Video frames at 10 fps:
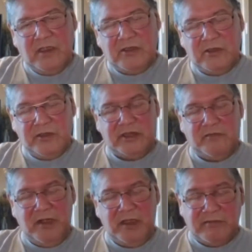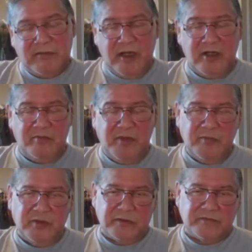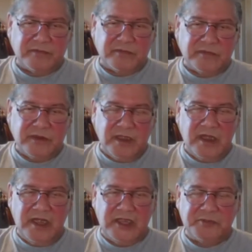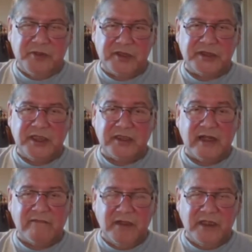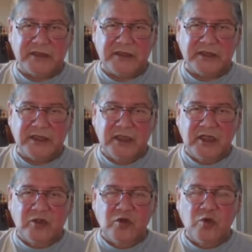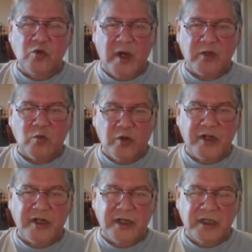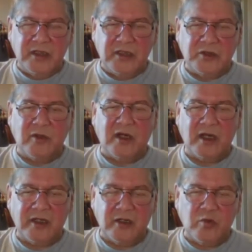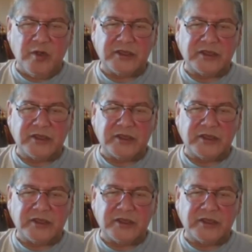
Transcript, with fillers: So there's a village of 100 people, and each person in that village knew one word to a 100 word